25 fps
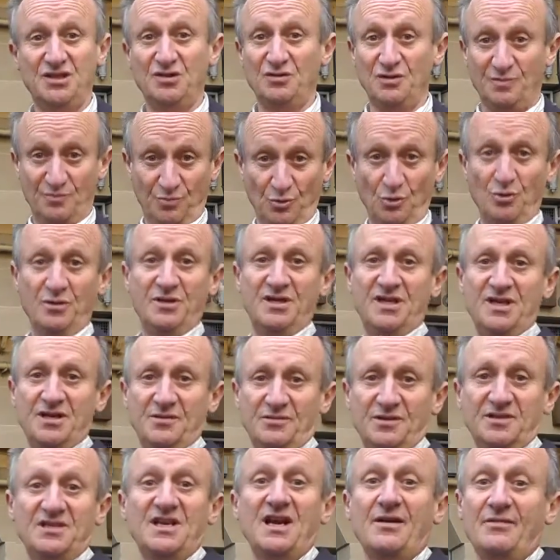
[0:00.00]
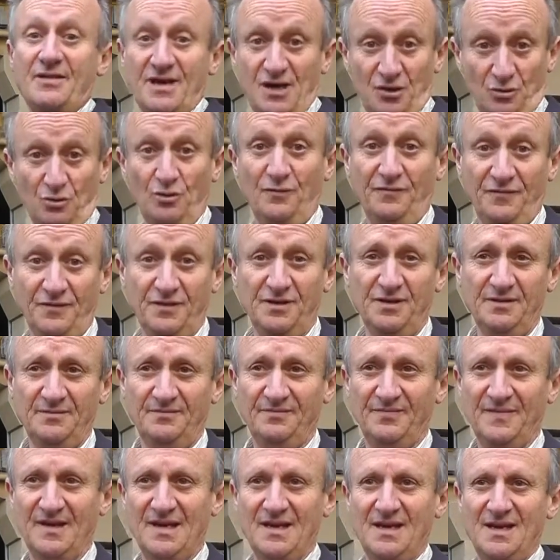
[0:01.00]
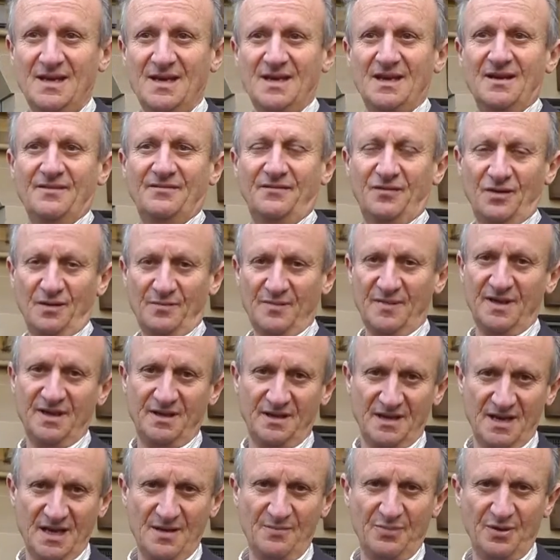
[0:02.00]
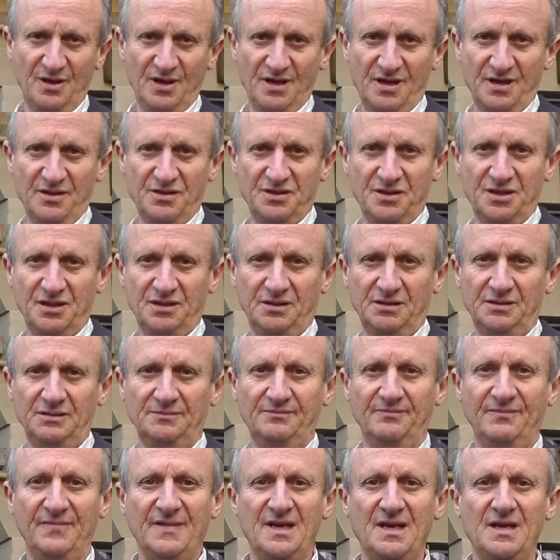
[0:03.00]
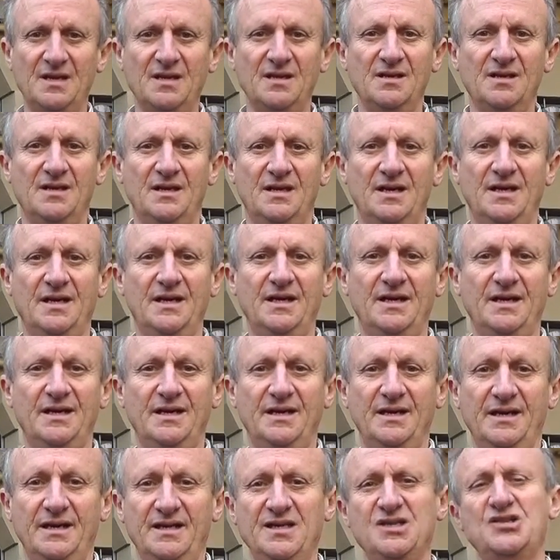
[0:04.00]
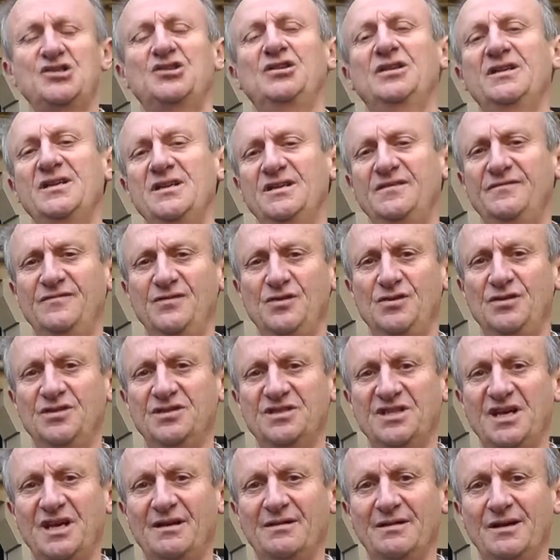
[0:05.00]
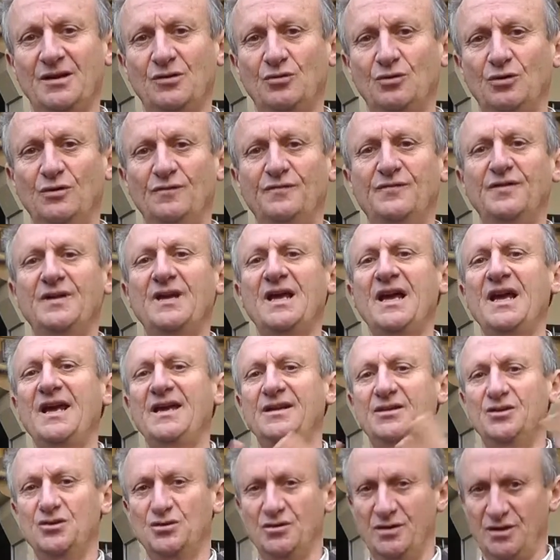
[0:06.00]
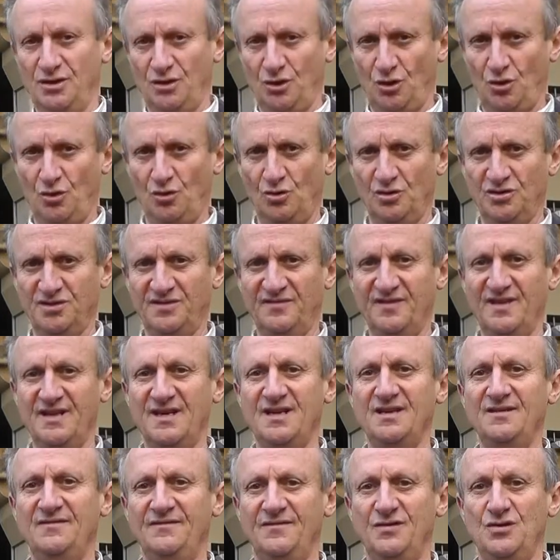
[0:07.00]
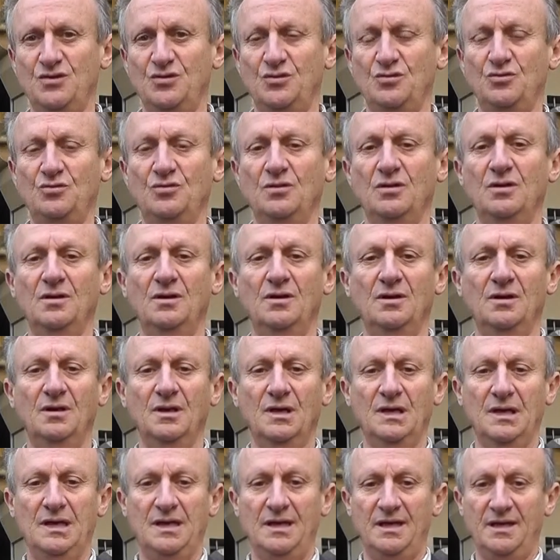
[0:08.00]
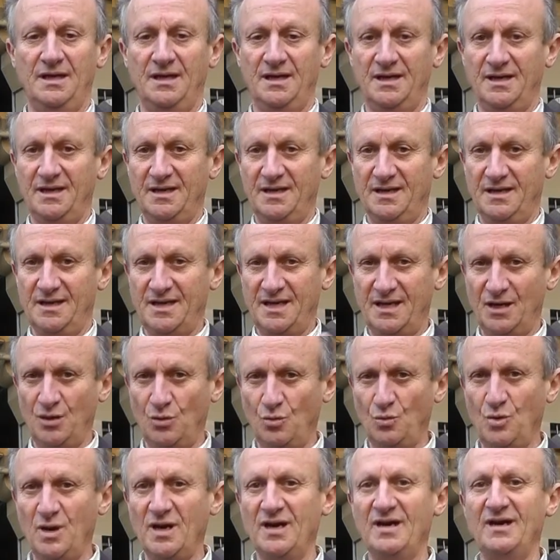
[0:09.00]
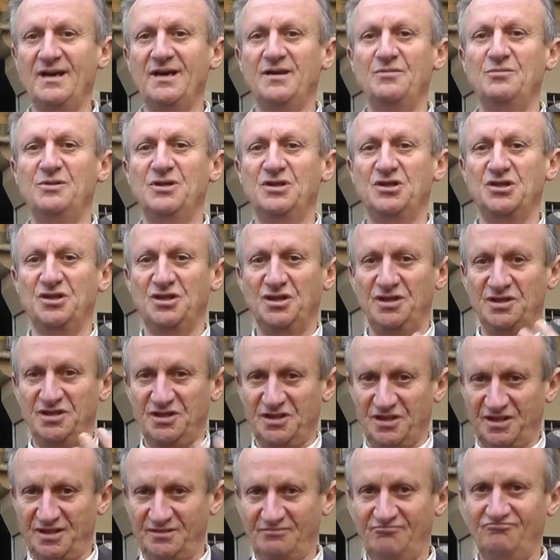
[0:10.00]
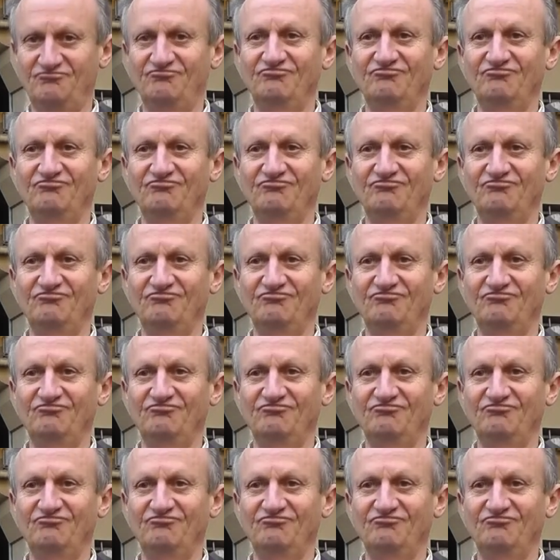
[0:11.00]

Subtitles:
She was brought here as Harry Crawford from the Empire Hotel, initially interviewed as Harry Crawford, and during the course of that interview, in a way which is